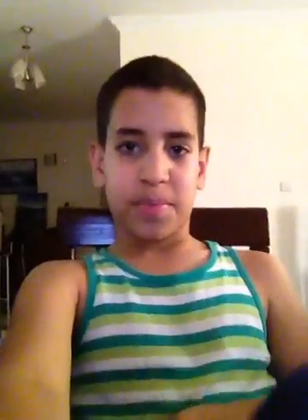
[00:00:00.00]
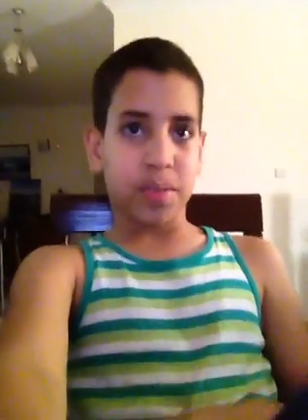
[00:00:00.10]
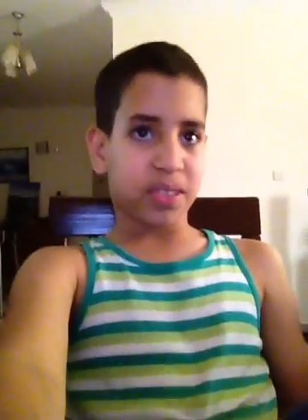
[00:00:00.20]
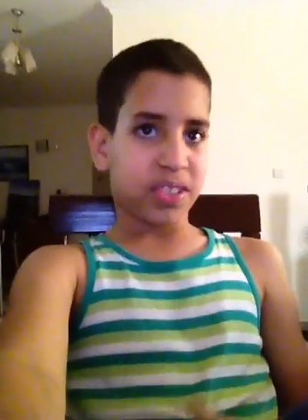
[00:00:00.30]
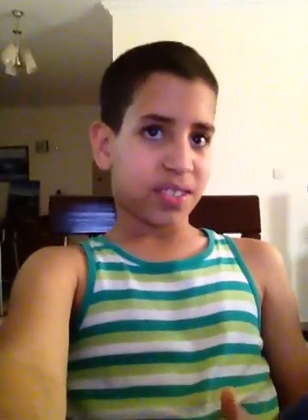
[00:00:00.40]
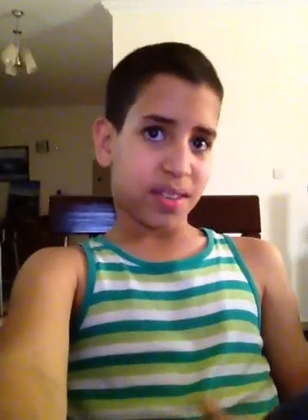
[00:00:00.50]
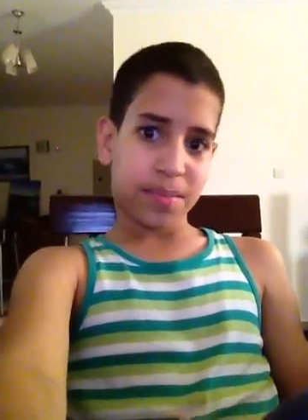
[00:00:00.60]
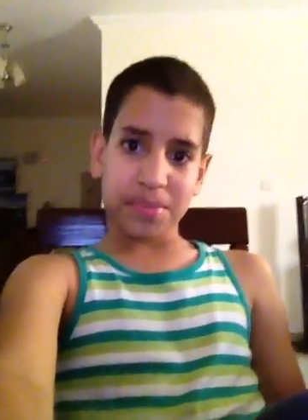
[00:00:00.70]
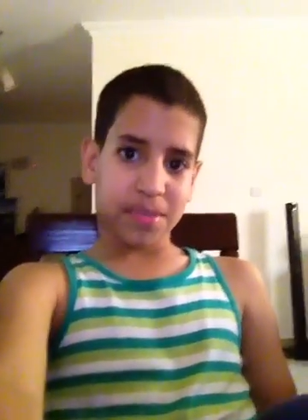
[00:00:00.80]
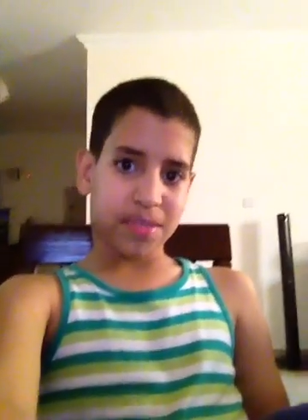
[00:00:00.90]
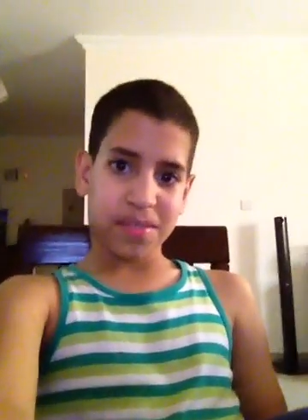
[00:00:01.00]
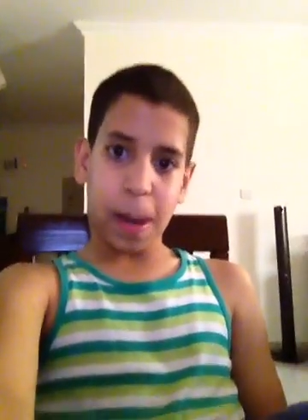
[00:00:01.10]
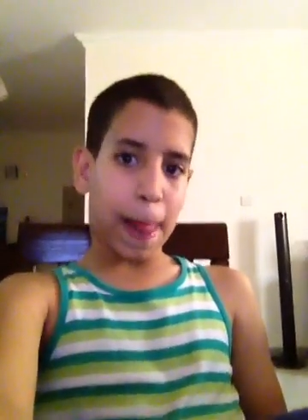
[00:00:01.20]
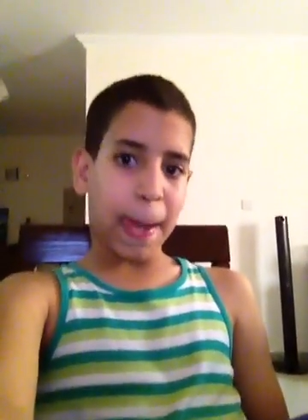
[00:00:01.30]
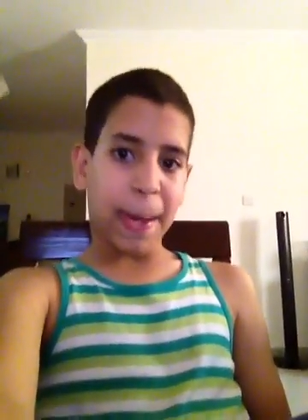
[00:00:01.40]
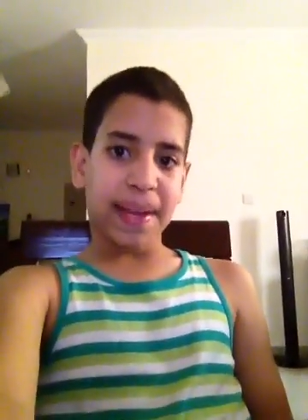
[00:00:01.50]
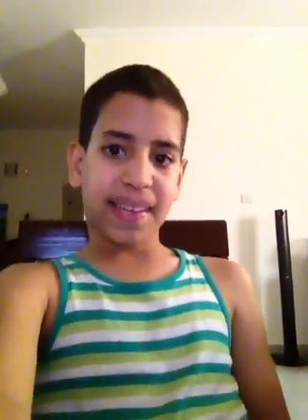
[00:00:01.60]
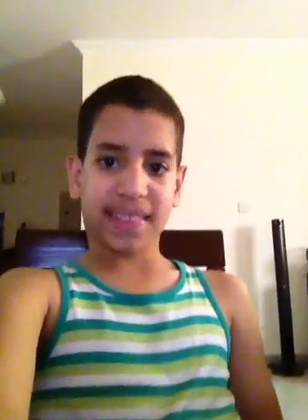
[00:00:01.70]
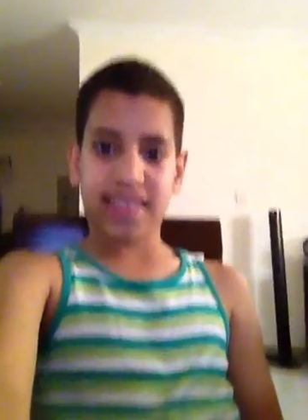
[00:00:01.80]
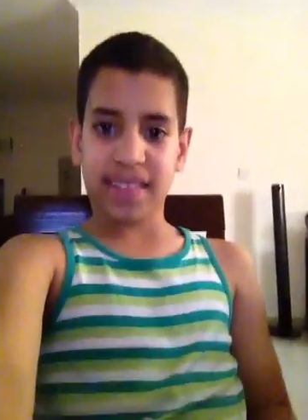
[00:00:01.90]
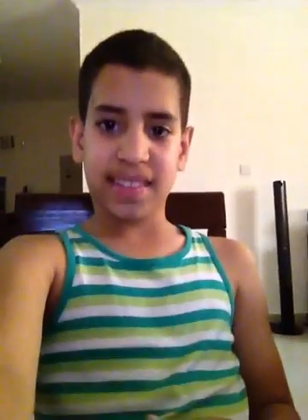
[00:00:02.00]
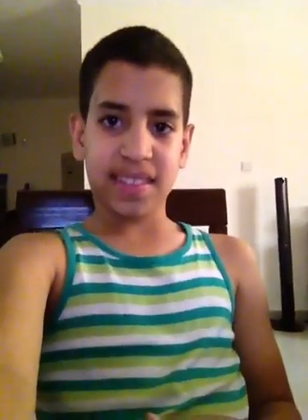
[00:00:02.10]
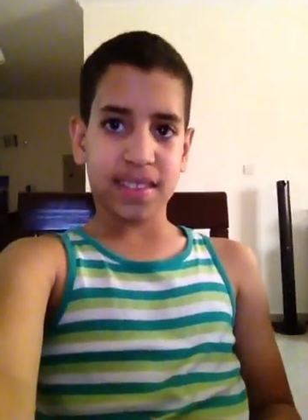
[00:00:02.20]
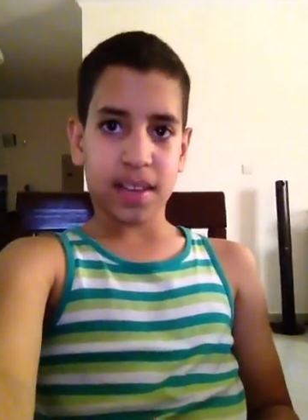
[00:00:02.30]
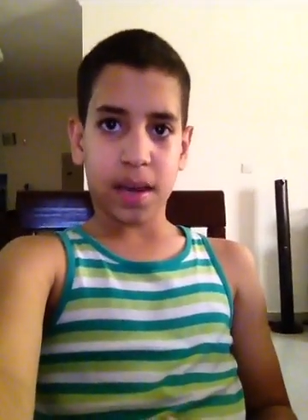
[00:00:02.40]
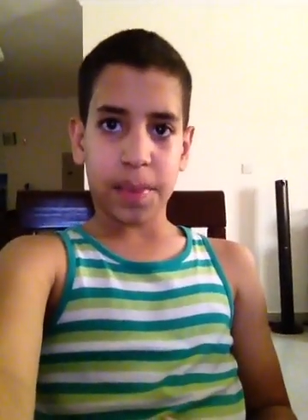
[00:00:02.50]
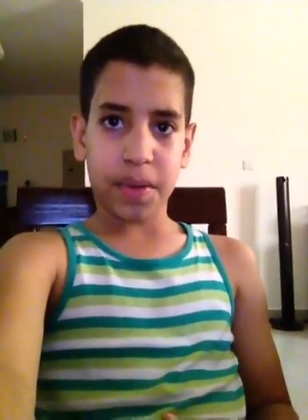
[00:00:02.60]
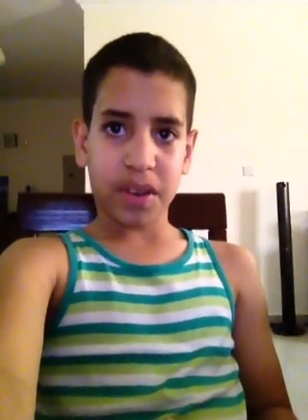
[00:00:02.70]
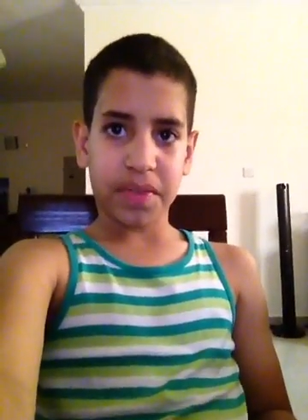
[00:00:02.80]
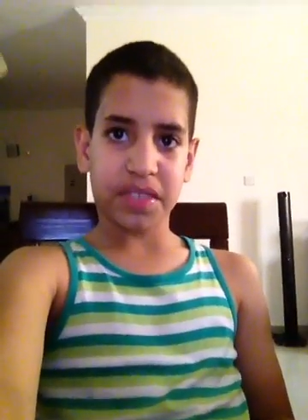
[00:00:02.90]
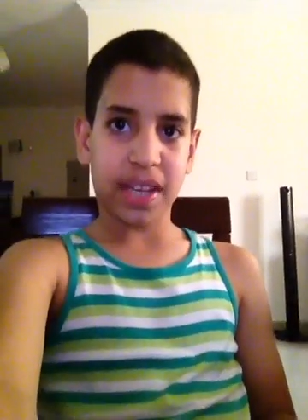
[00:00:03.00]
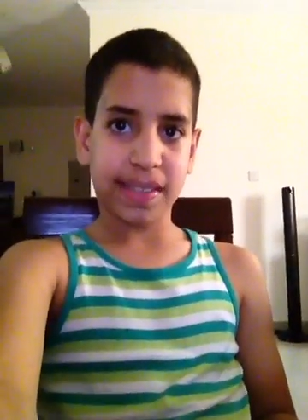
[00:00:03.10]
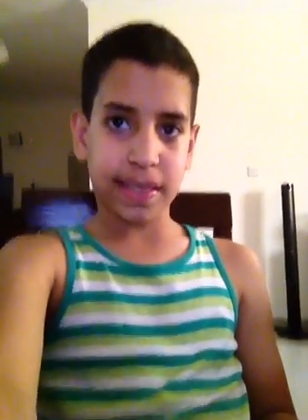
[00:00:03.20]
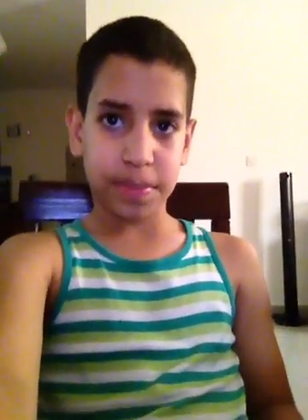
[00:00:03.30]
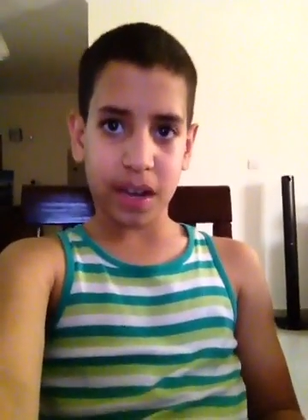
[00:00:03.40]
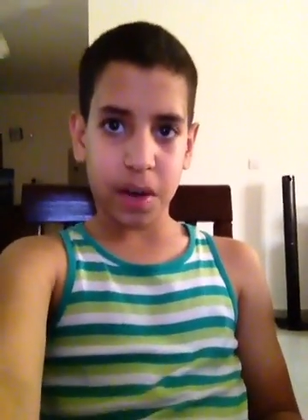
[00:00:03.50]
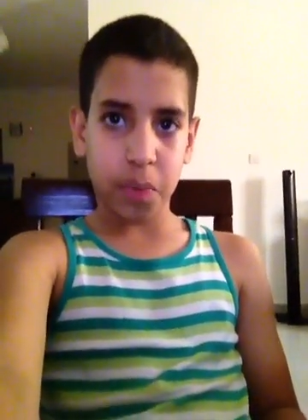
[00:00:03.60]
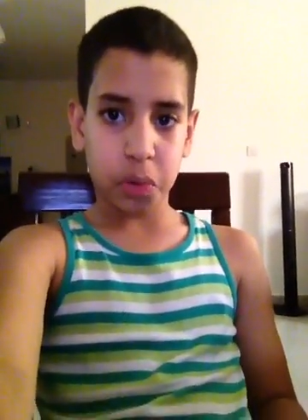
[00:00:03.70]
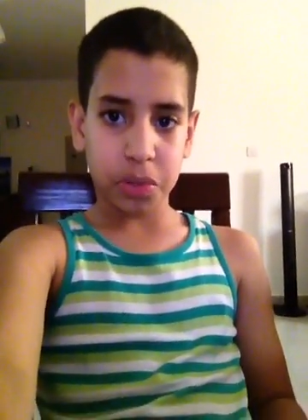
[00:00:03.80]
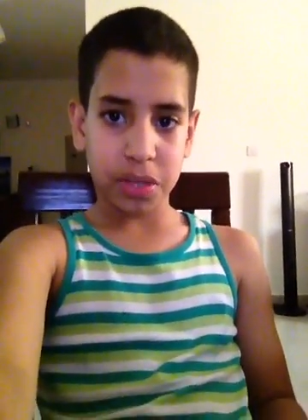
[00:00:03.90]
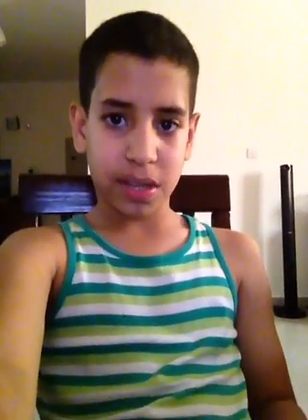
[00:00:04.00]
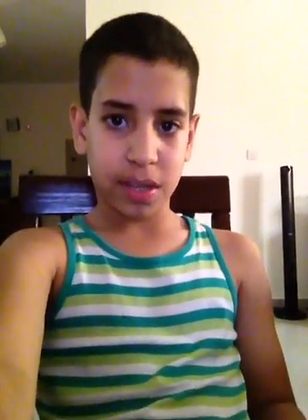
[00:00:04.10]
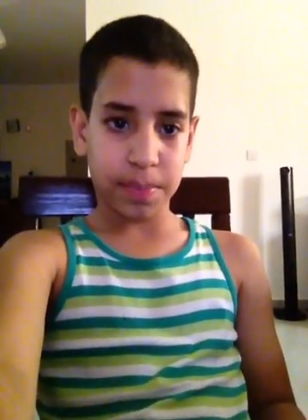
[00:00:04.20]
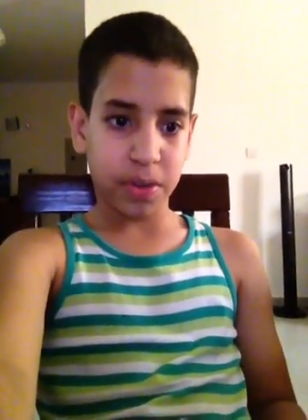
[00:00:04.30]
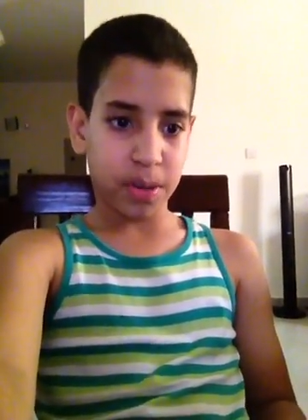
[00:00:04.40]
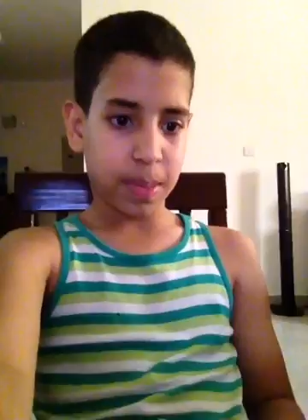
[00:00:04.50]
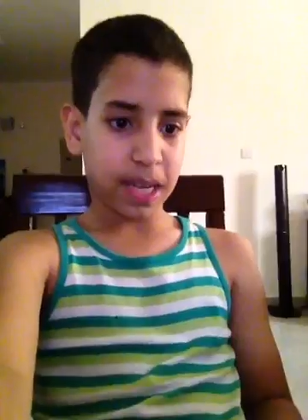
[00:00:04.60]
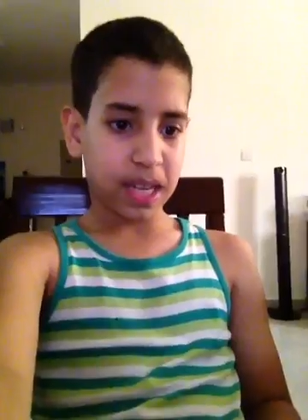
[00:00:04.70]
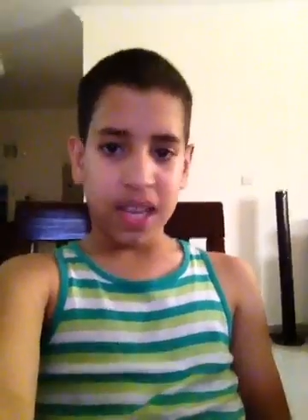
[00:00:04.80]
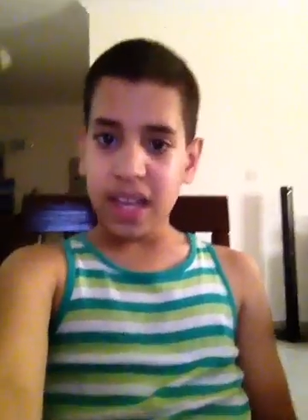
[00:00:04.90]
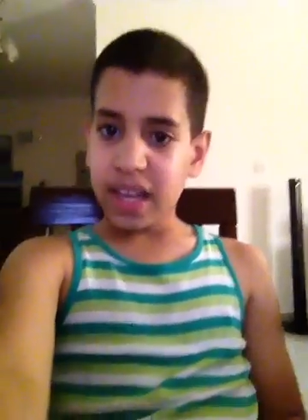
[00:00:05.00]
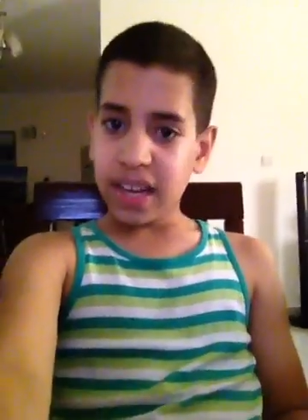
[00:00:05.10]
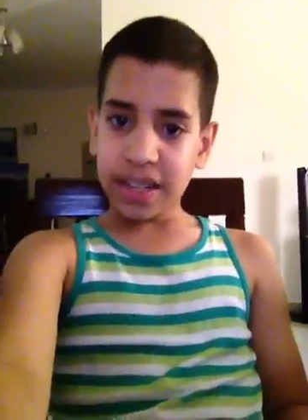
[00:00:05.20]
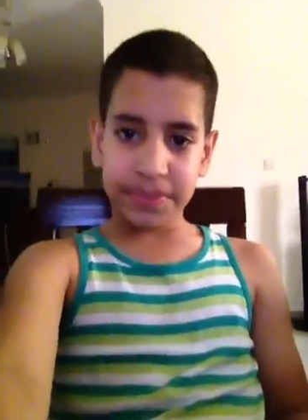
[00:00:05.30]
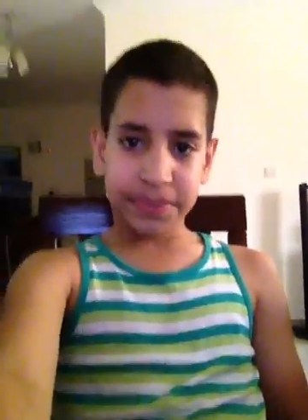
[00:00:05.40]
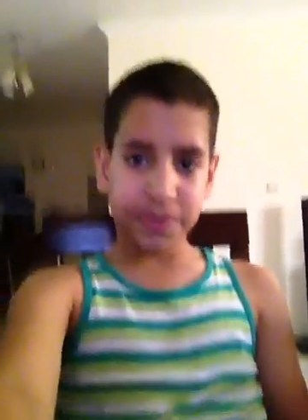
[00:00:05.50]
pretty much done. And uh, this is a copyright Jacksepticeye roasting PewDiePie. So we, we